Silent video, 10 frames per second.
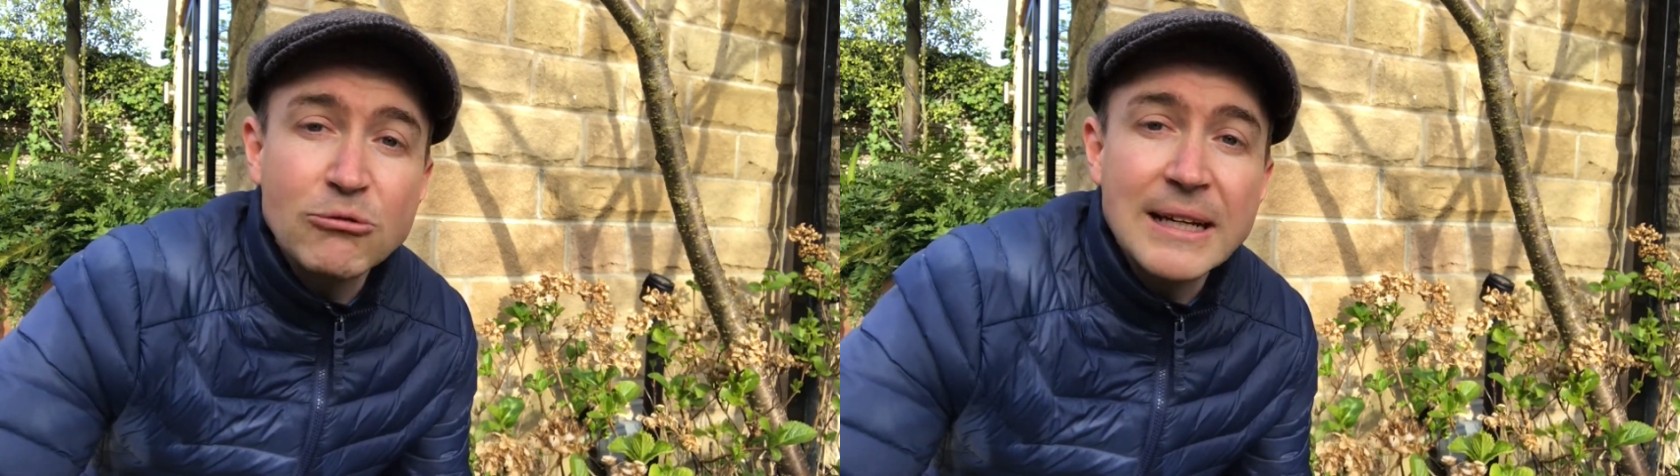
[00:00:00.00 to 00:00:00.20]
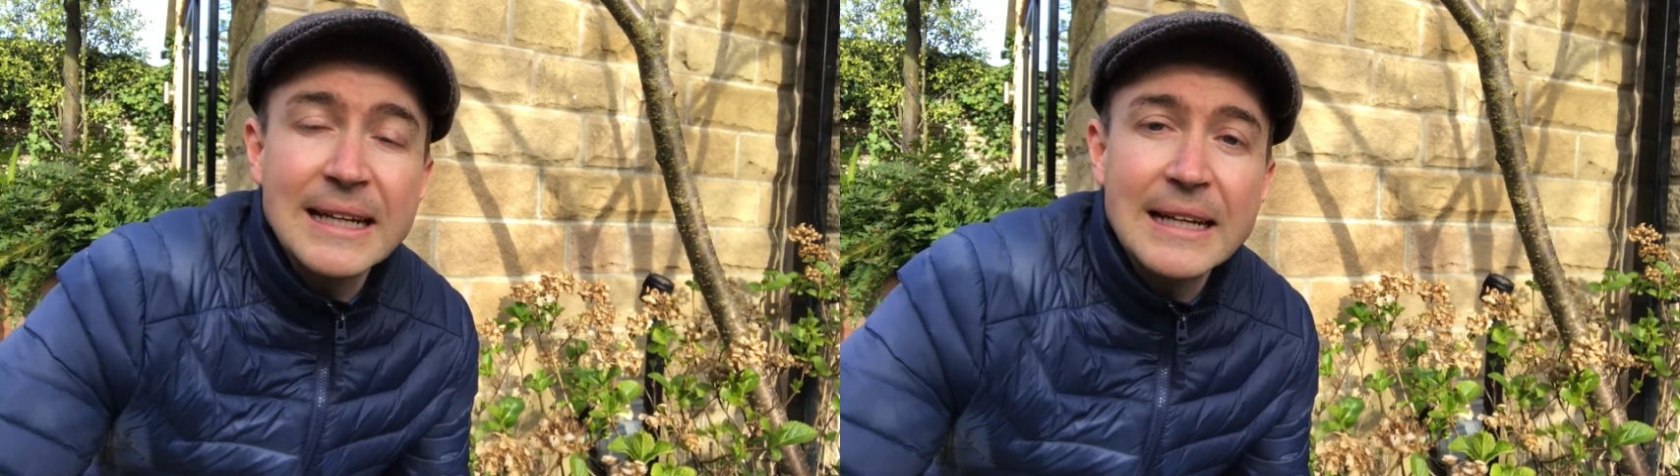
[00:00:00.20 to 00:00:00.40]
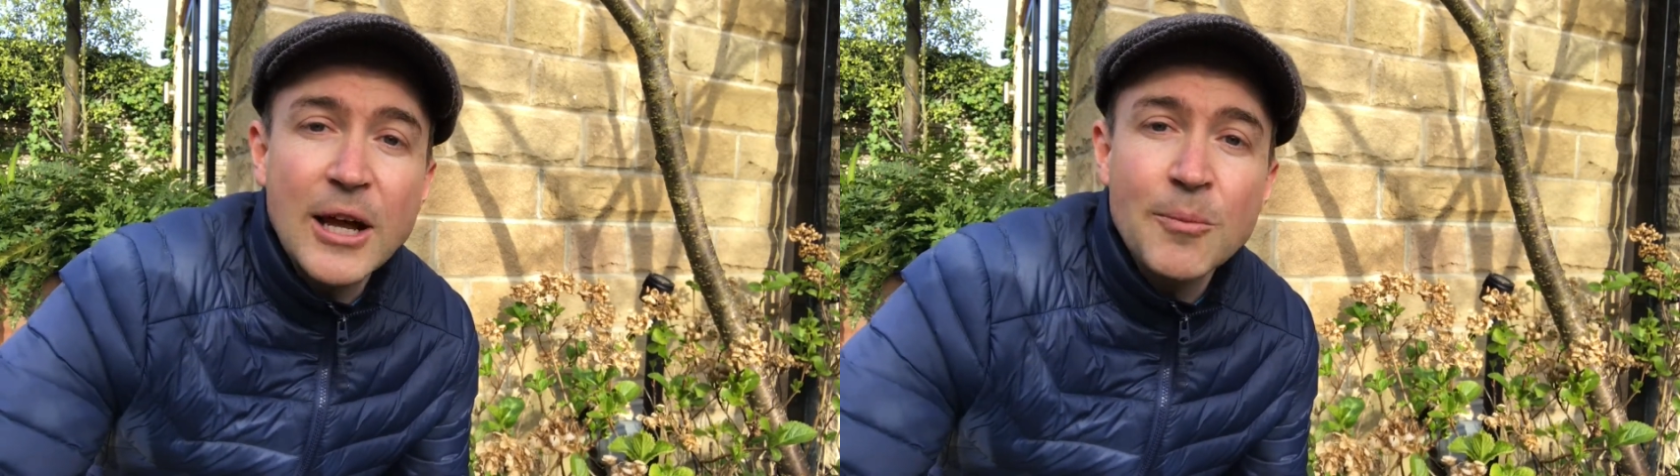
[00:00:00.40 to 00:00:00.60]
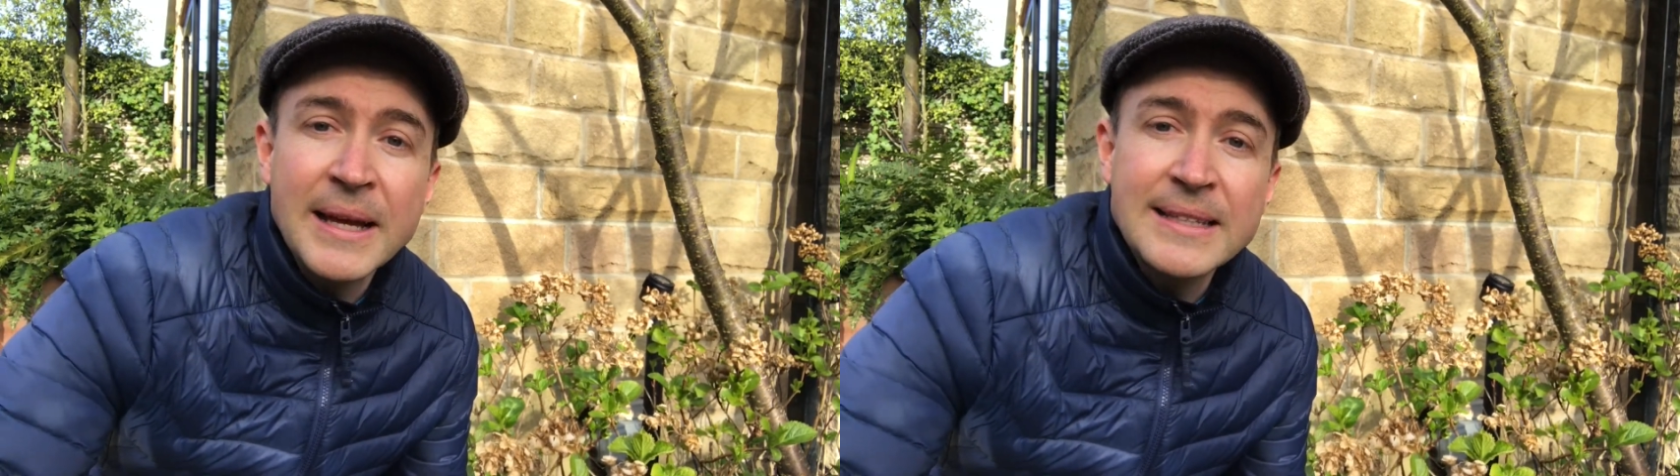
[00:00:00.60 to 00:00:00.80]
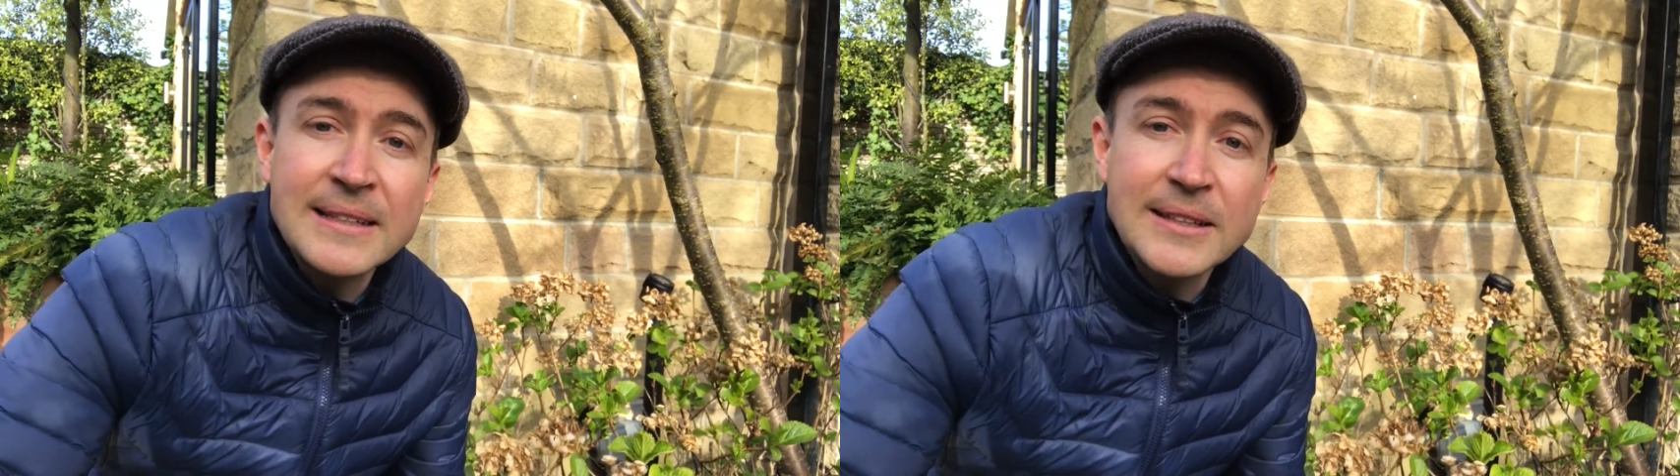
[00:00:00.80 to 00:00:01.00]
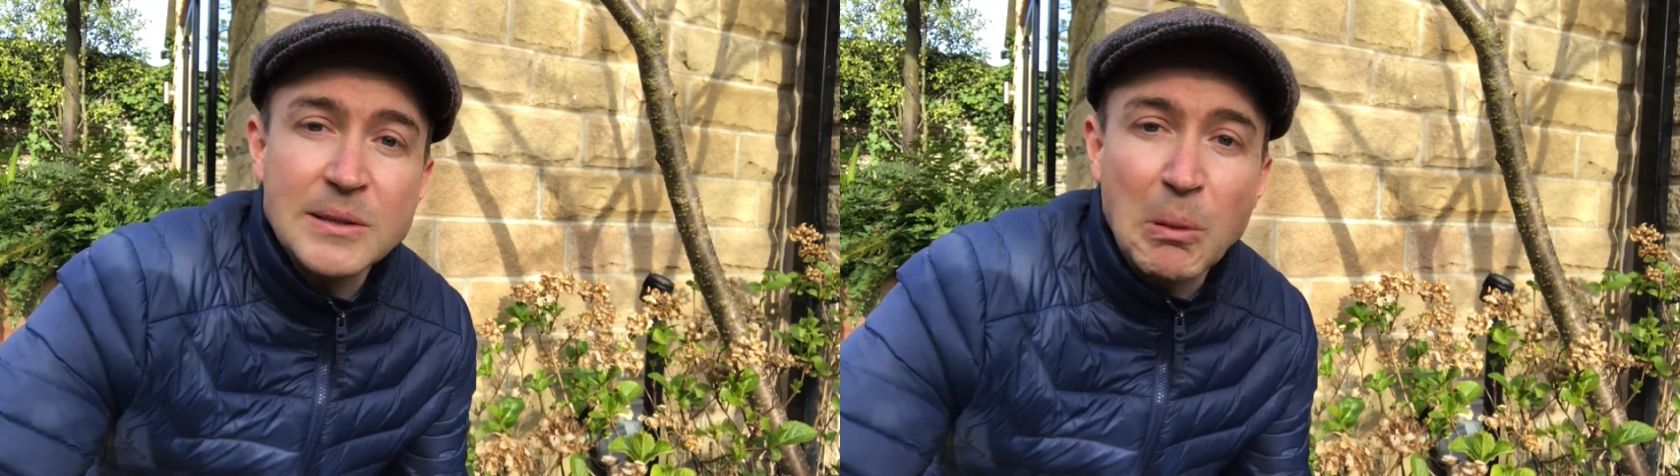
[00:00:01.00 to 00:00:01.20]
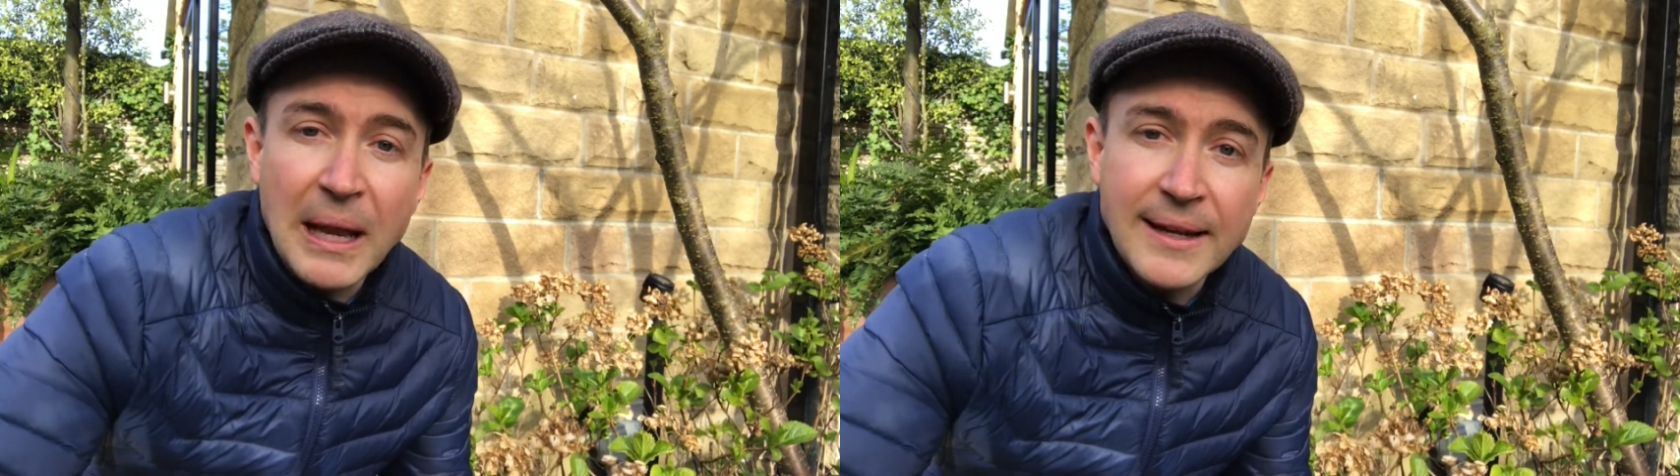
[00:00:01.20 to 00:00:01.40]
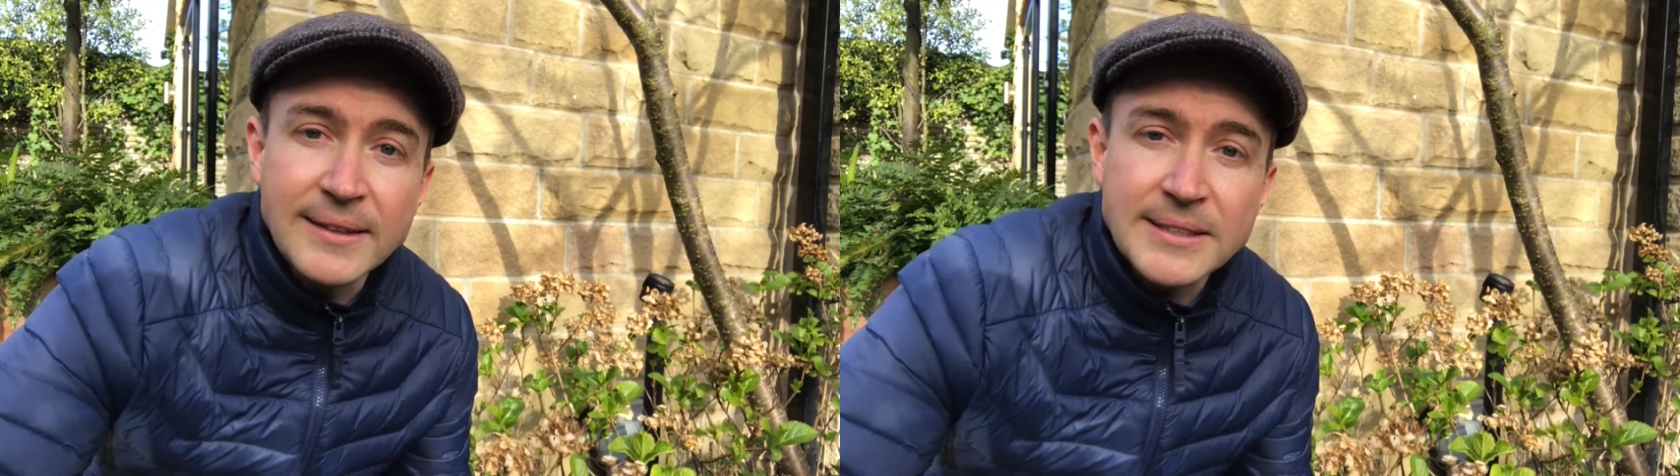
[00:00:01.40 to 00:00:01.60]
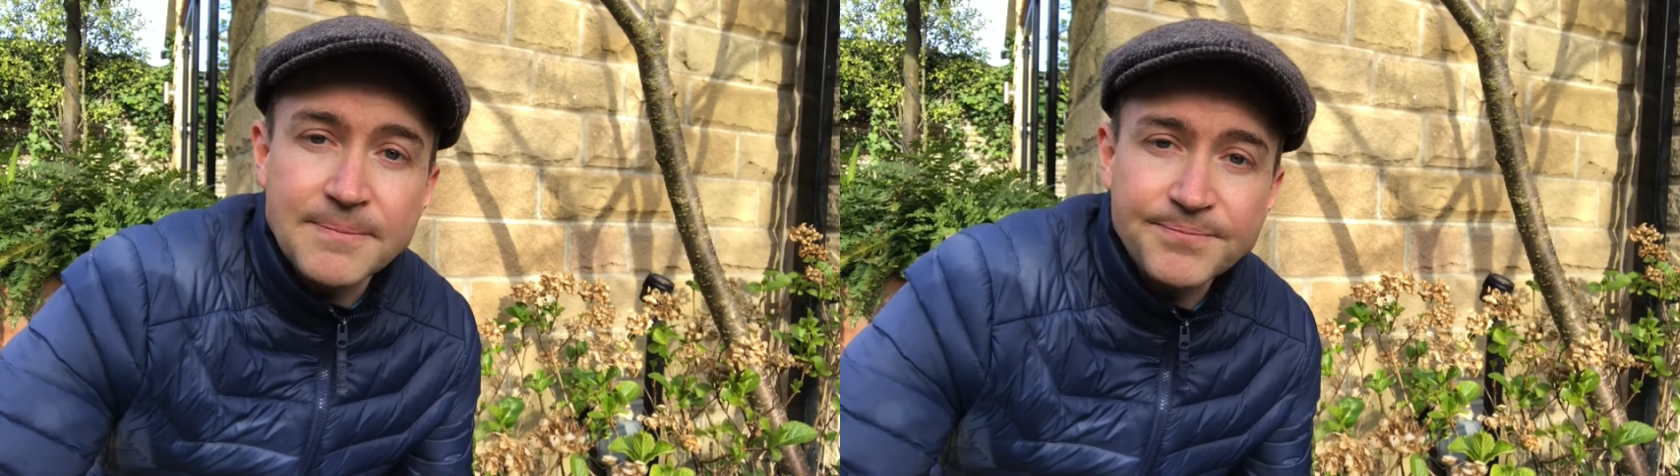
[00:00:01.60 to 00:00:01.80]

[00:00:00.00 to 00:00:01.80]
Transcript: really low maintenance plant.